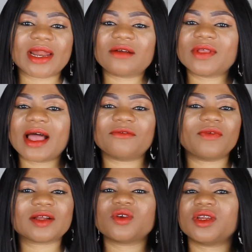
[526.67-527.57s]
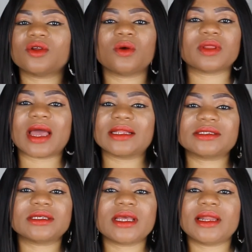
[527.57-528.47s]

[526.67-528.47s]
After I have factored in all that,